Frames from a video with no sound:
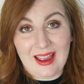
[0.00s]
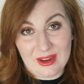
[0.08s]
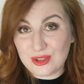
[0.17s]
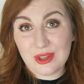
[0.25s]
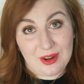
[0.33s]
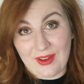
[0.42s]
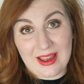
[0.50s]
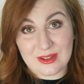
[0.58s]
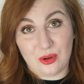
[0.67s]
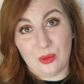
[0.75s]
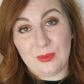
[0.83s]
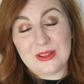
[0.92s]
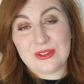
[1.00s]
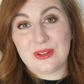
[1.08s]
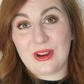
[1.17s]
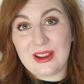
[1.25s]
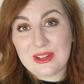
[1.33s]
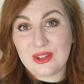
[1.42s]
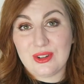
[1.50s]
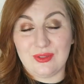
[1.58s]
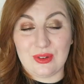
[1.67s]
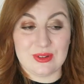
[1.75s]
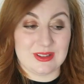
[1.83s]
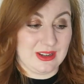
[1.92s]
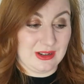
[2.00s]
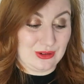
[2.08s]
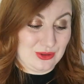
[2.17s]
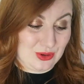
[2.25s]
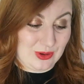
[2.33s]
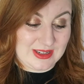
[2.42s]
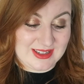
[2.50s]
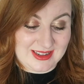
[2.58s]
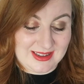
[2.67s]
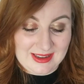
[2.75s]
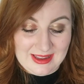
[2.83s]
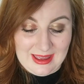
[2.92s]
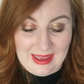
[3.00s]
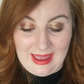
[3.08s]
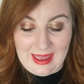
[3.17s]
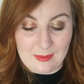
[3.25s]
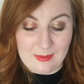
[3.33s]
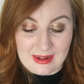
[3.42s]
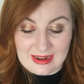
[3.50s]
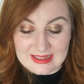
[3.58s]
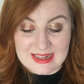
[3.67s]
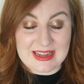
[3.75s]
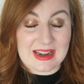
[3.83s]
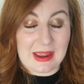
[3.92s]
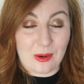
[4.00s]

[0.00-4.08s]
I should have had it open sooner, I should have used it and enjoyed it, and I didn't.